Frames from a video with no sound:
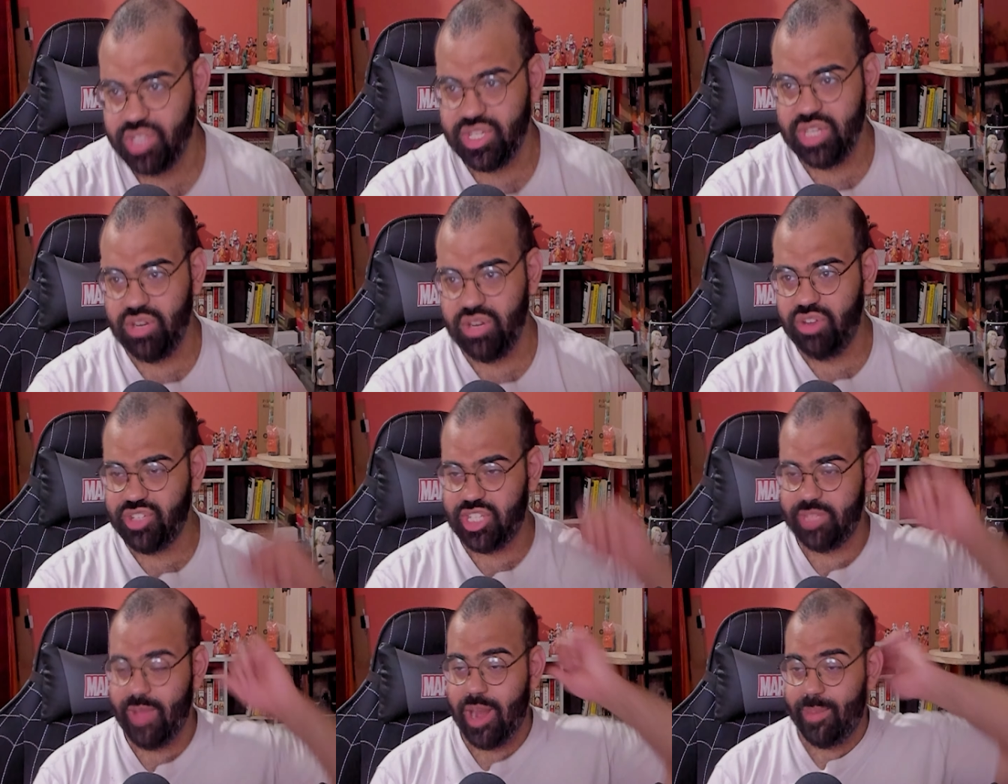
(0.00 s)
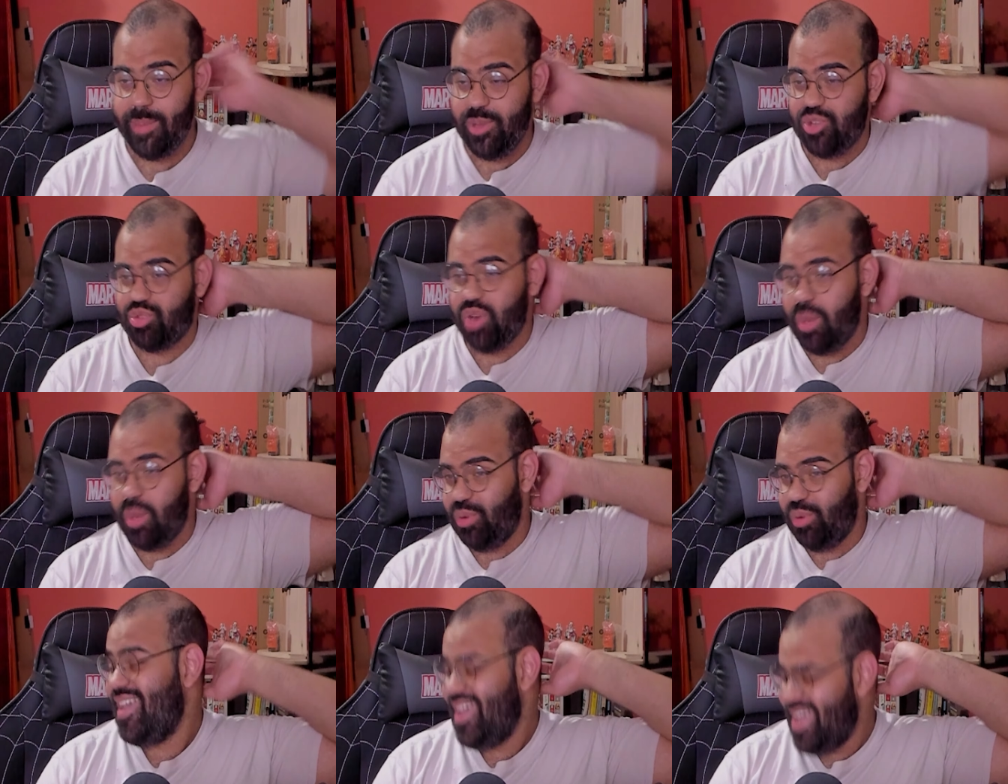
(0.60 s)
he knows it's about to be
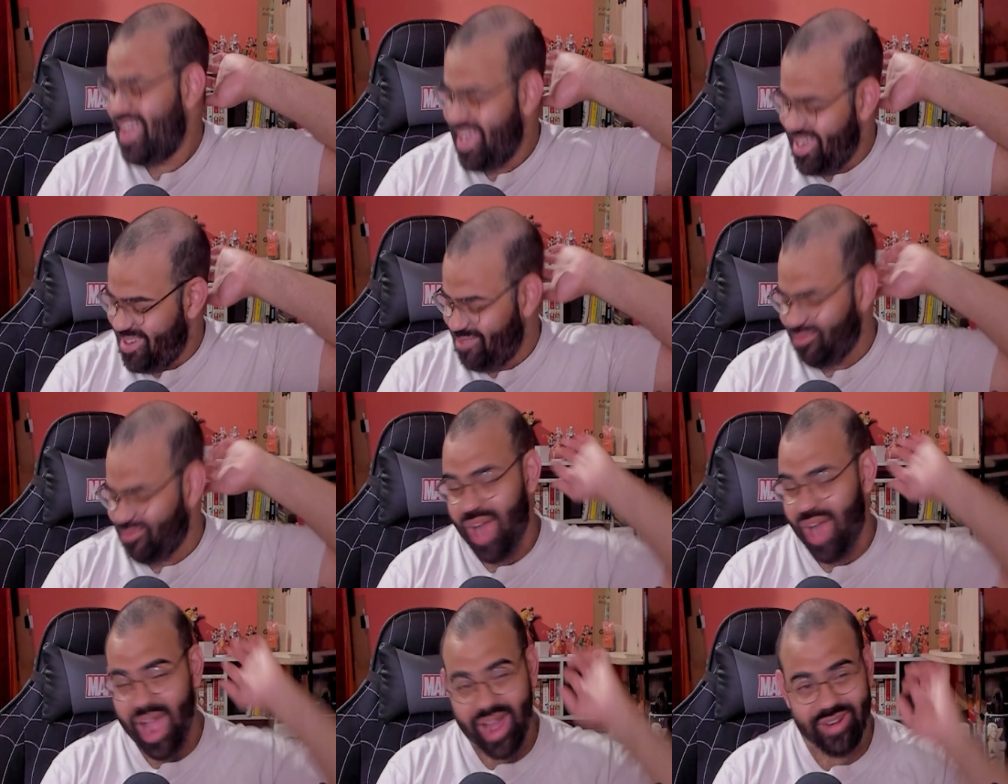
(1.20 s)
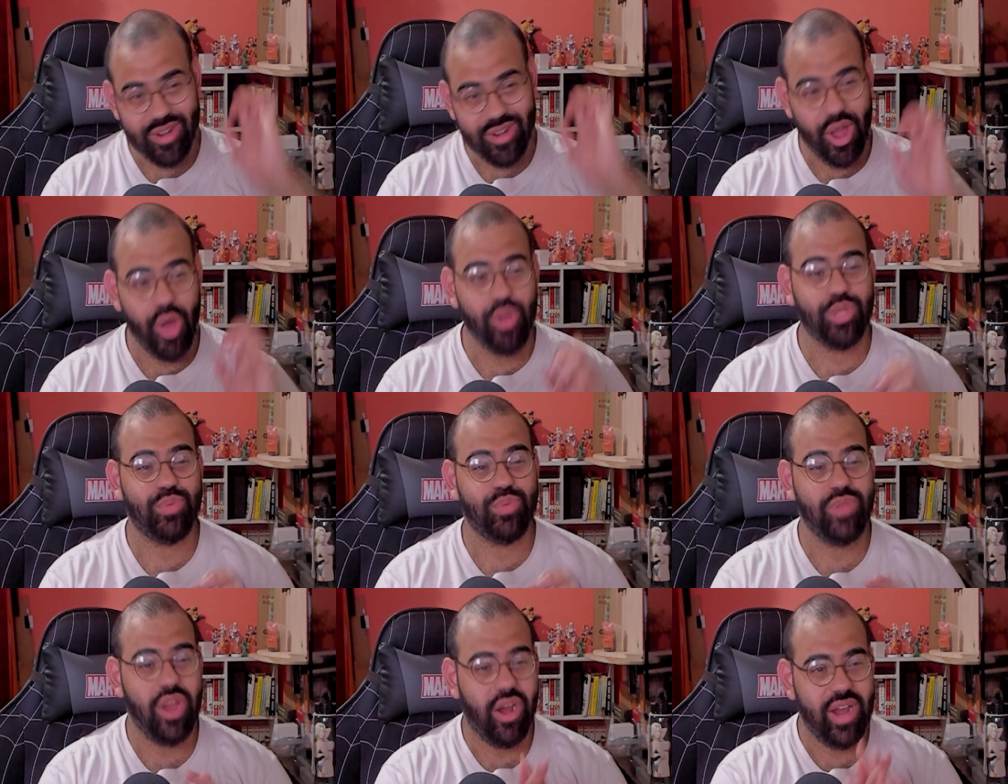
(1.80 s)
trouble. He Ron
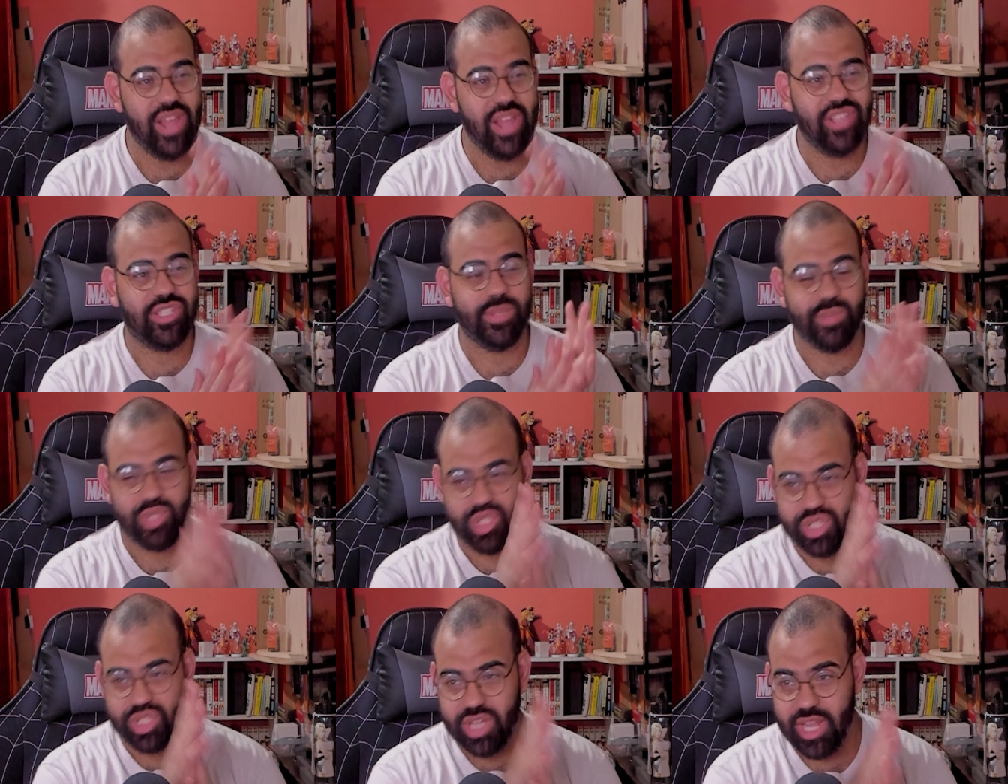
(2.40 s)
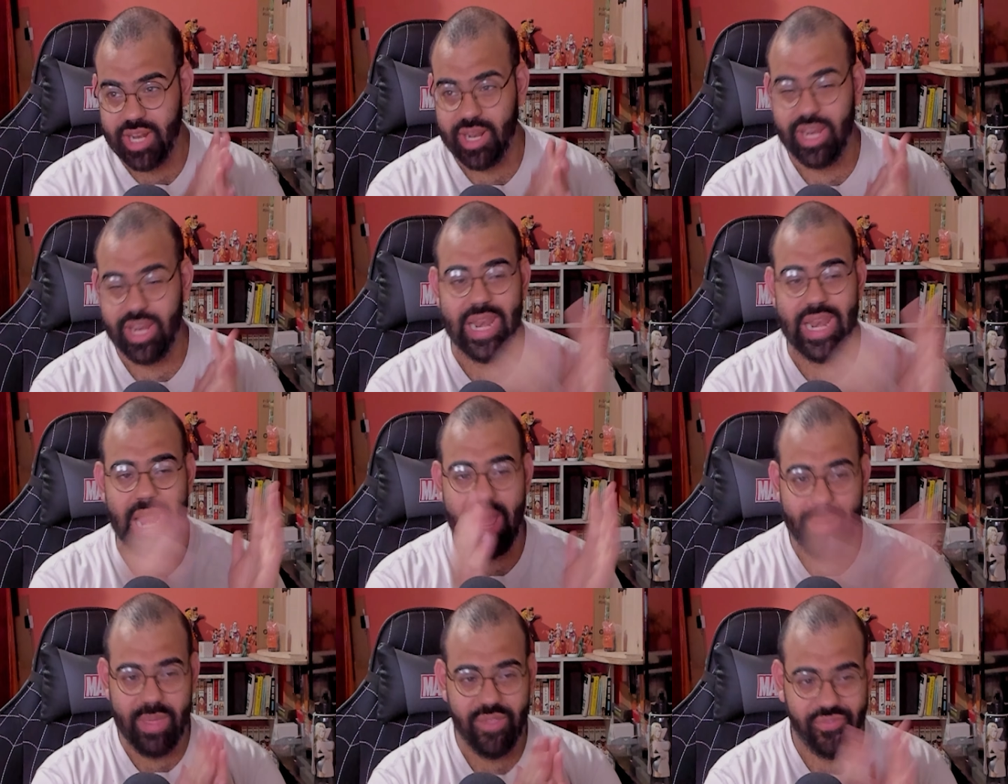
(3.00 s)
knows we are in some shit.
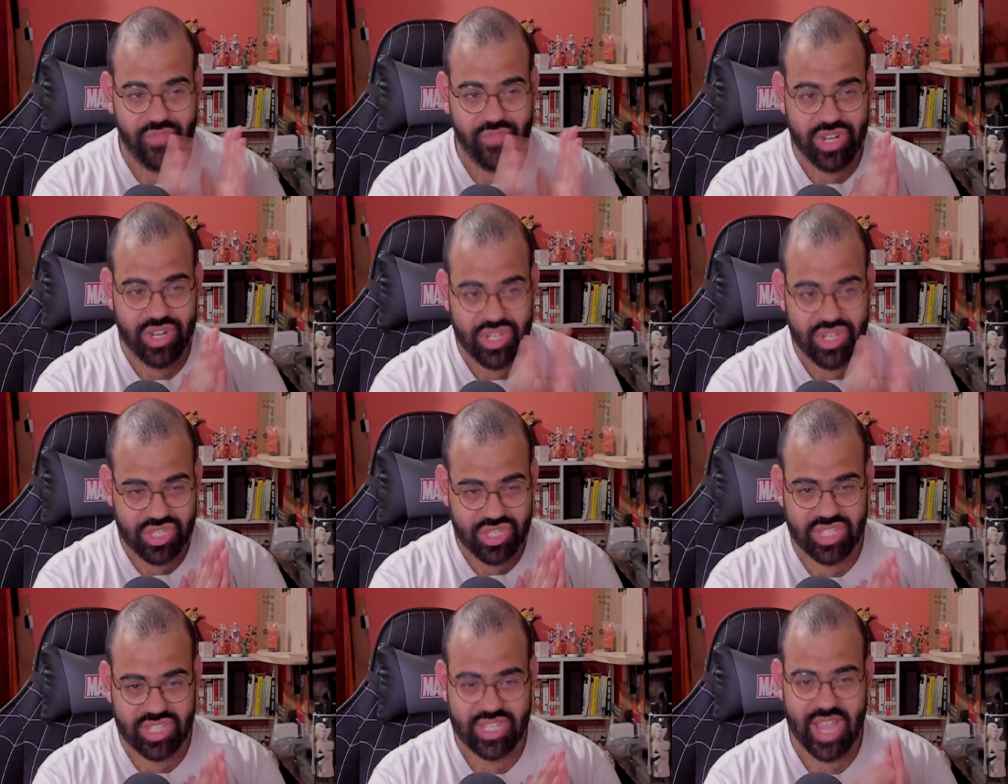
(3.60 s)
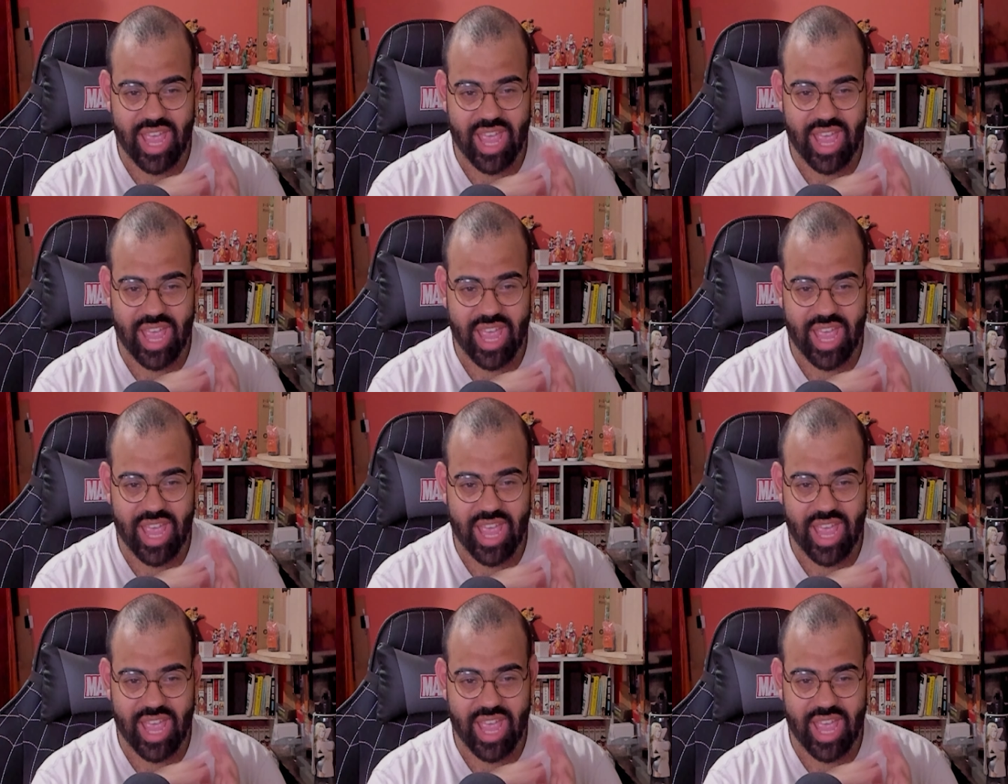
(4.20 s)
Let me finish this